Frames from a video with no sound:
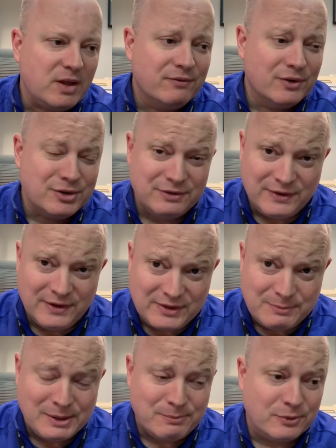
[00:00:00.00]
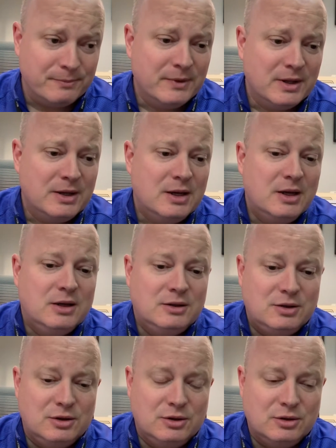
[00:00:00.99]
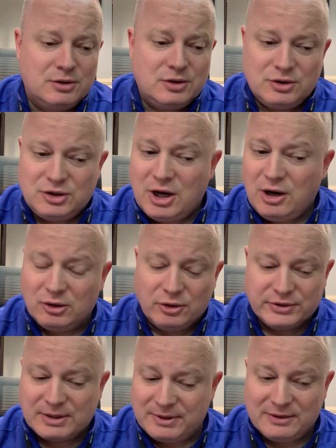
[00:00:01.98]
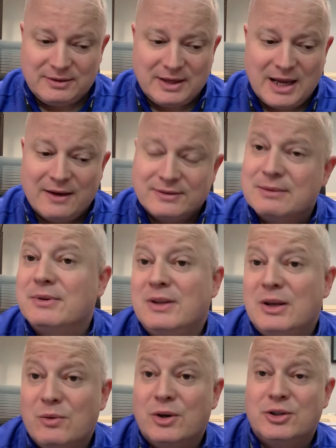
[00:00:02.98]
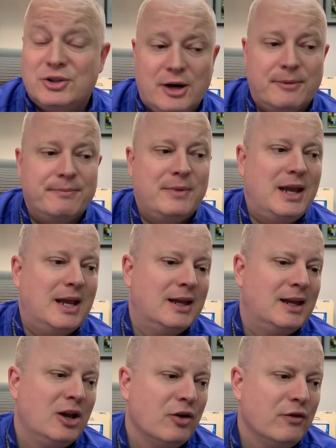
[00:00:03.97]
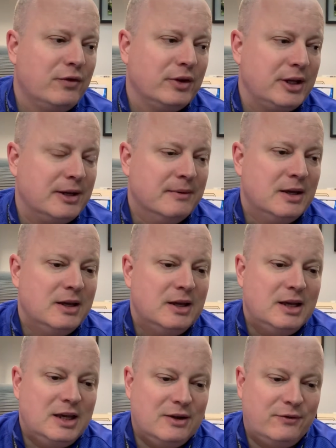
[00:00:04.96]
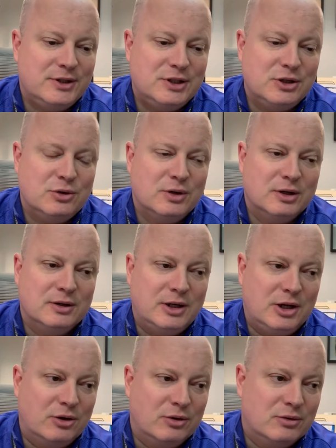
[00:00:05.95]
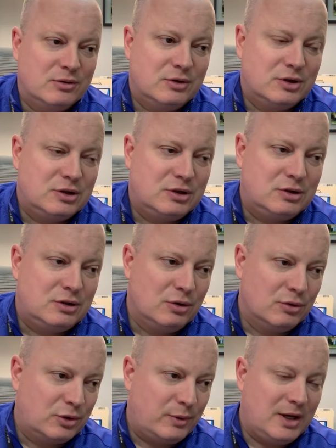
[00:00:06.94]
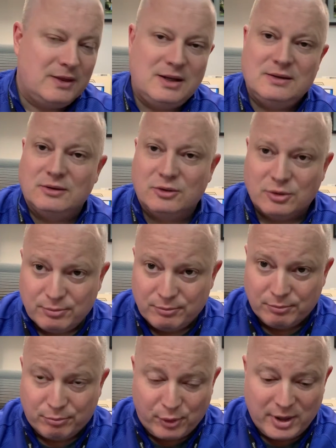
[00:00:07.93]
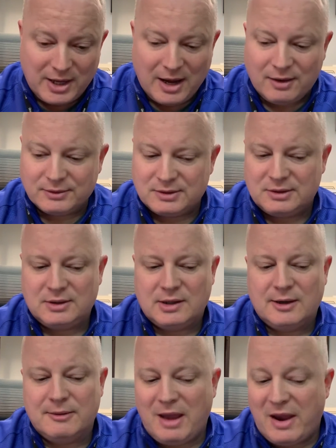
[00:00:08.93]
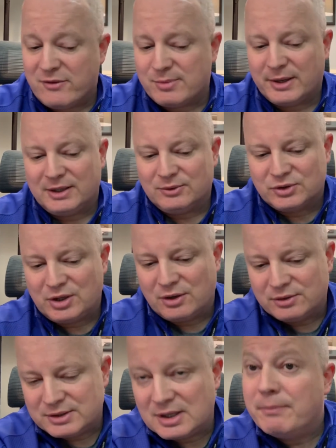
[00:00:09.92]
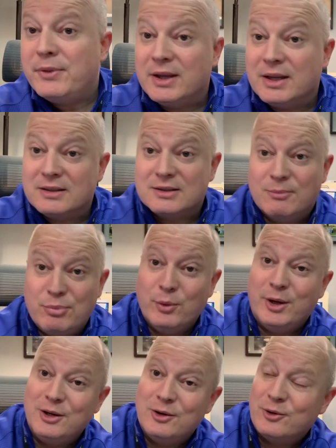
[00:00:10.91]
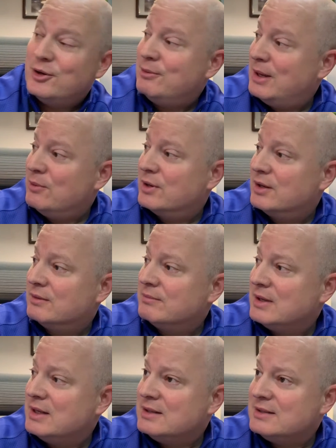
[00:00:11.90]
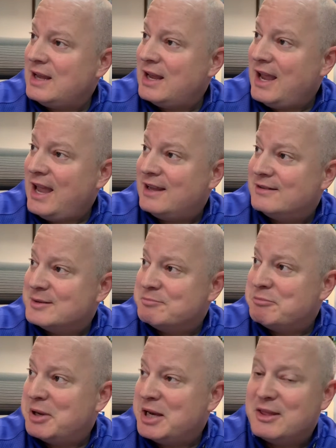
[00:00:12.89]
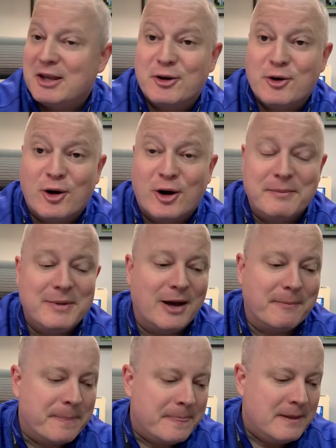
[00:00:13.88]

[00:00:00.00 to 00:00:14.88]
versus 50 people to share a little something that they have, something they want to share. And hopefully if we do 2 or 3 of these little breakouts, everybody will share something at some point, or you may want to say, hey, is anything on your heart? Now,